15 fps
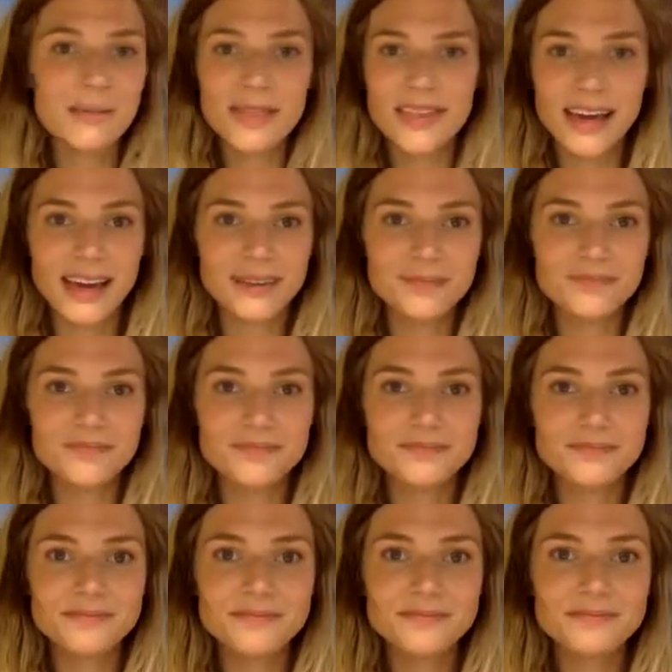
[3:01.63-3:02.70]
thing.
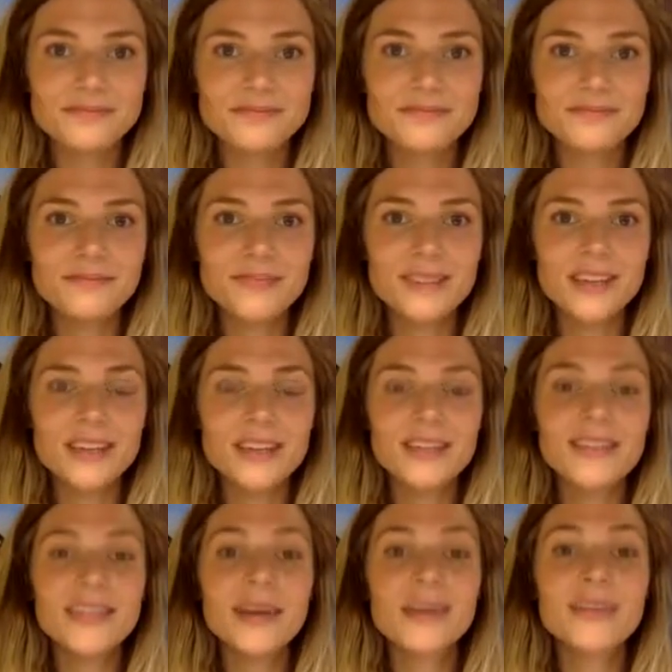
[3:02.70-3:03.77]

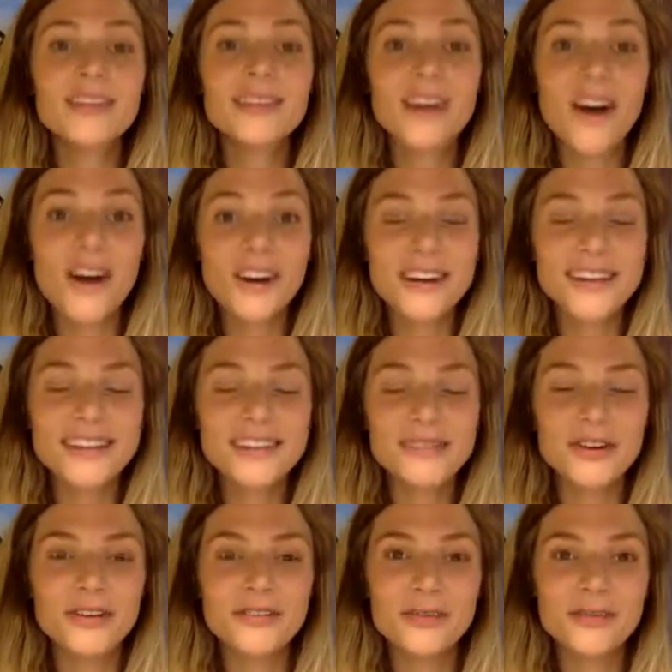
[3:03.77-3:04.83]
Samskaras, if
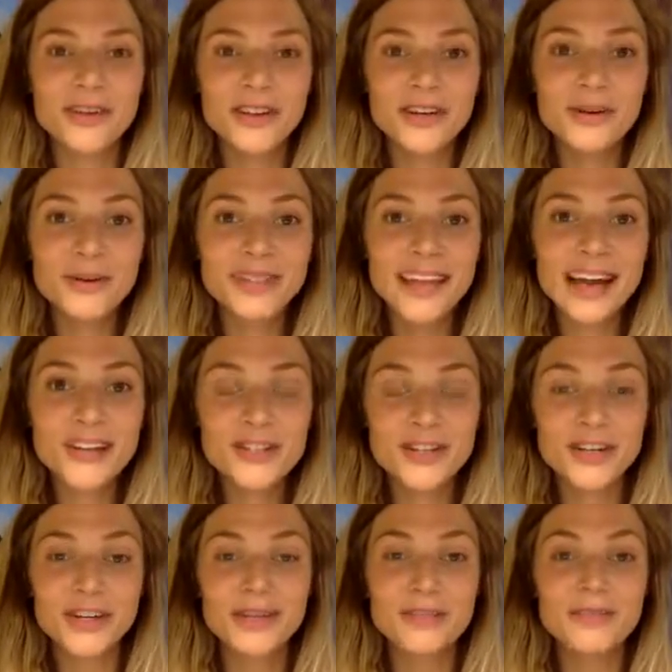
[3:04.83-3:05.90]
you're familiar with that
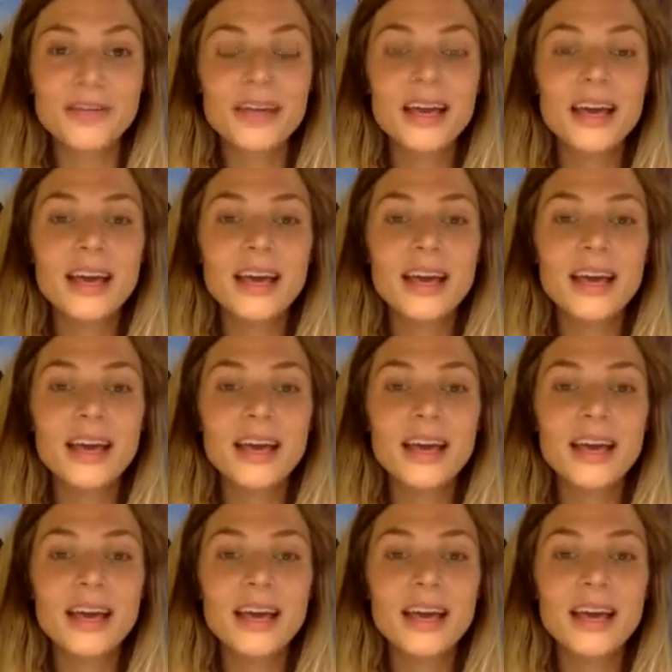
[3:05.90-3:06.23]
term,